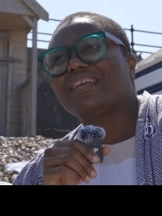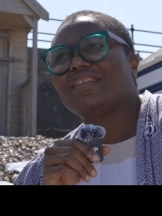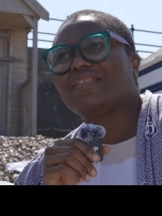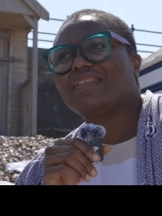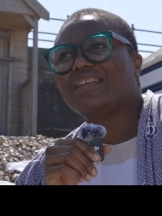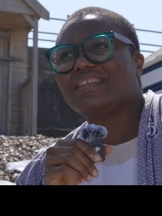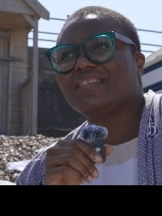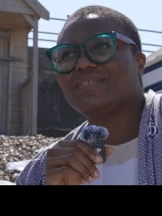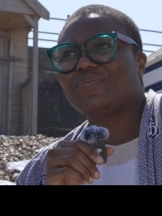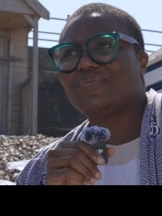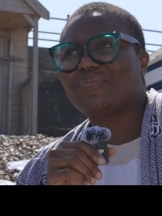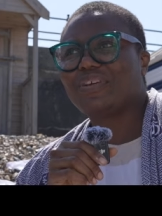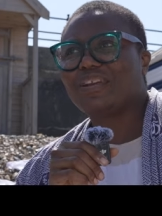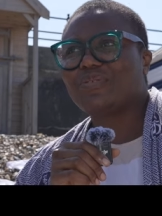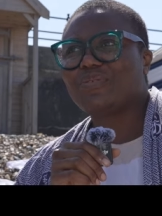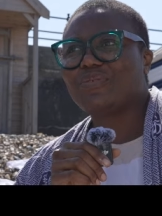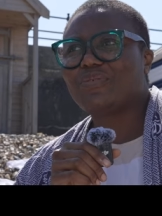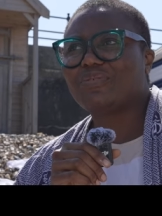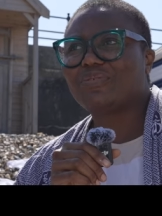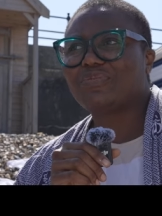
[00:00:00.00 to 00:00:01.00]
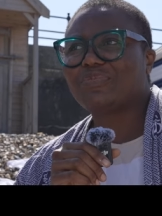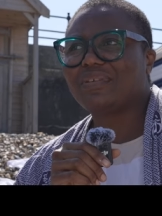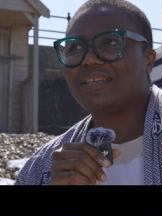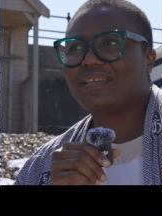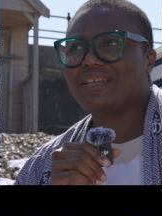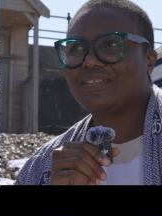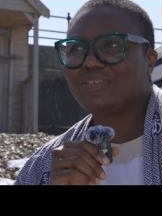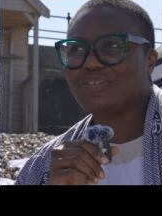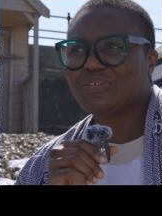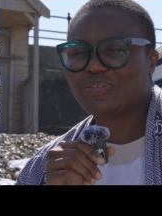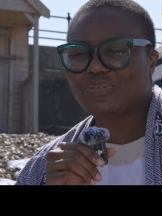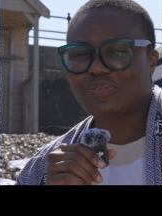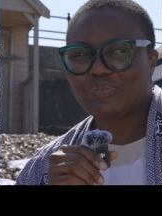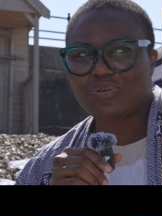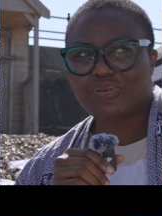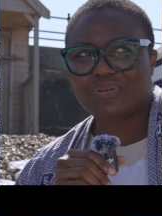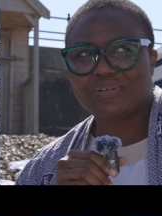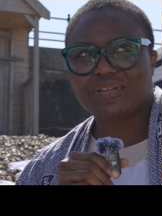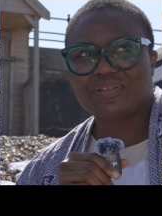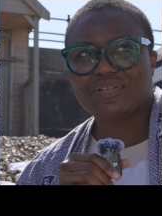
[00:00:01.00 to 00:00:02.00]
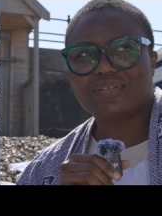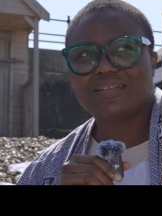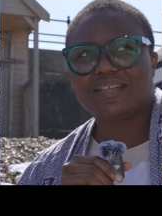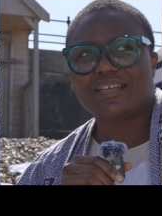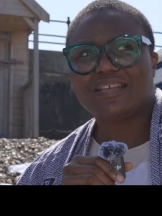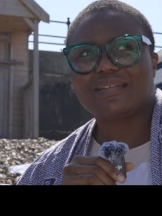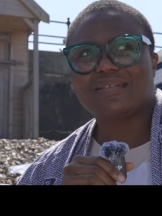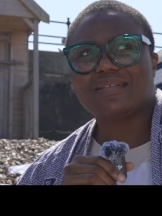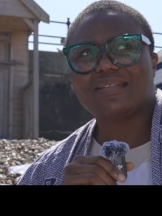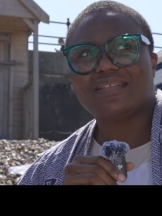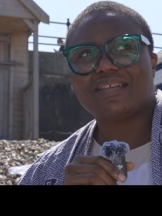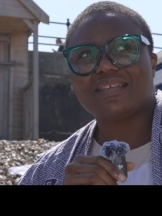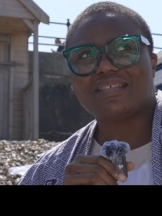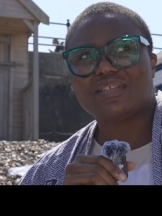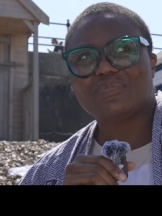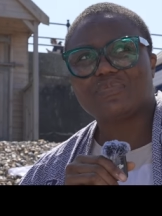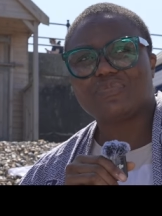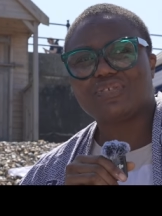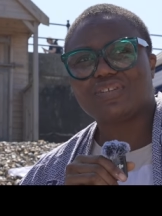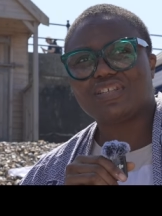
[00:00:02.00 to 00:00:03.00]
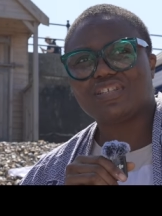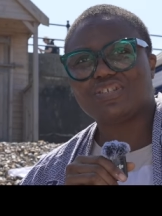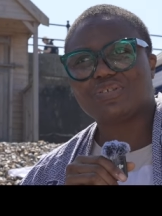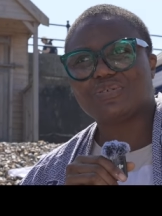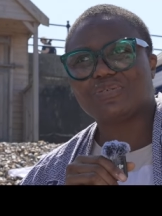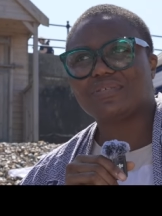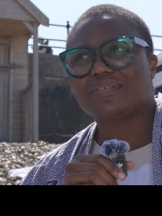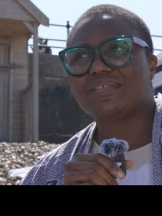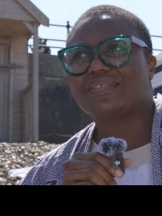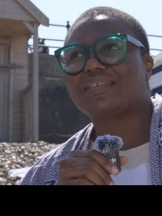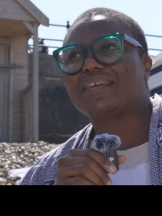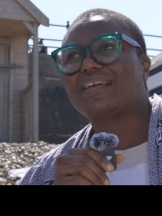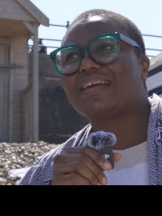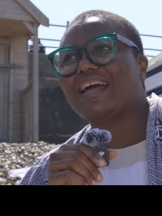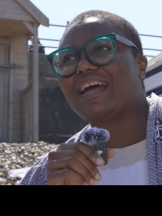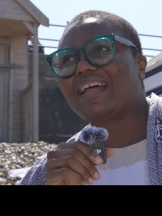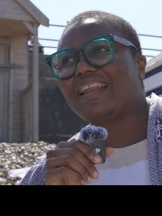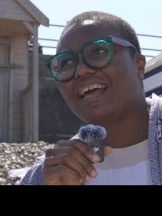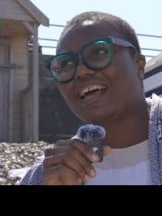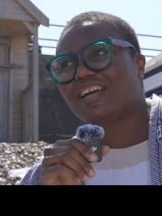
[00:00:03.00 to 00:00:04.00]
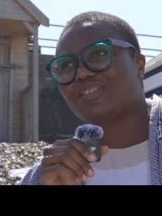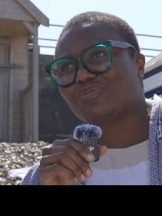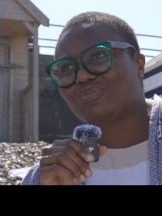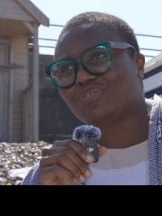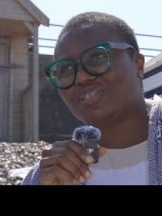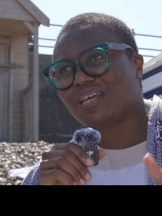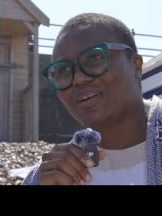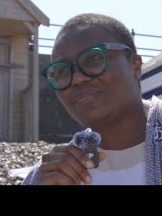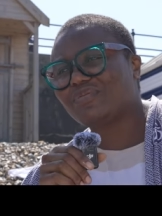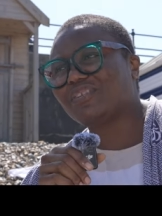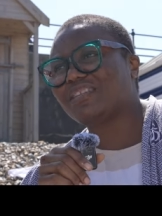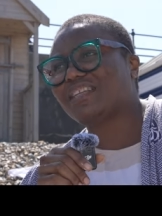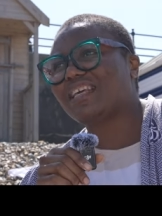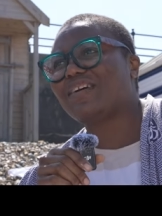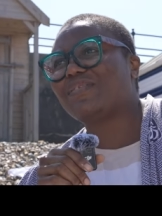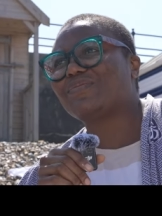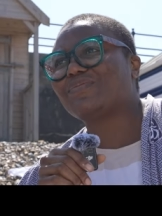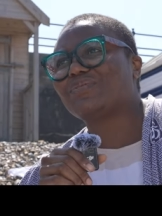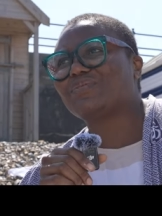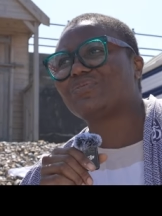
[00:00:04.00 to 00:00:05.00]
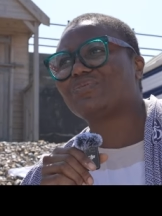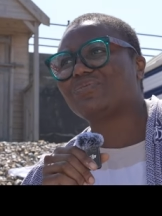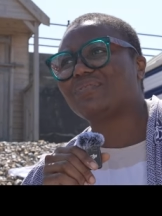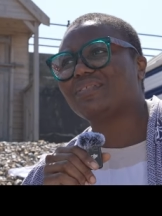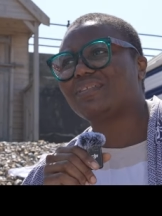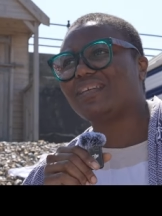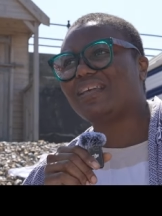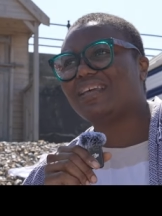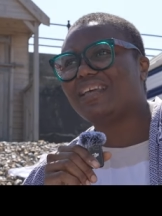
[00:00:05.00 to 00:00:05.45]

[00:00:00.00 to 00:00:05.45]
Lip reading: a lady friend called me just to cut the testimony short. And I had to travel in the afternoon.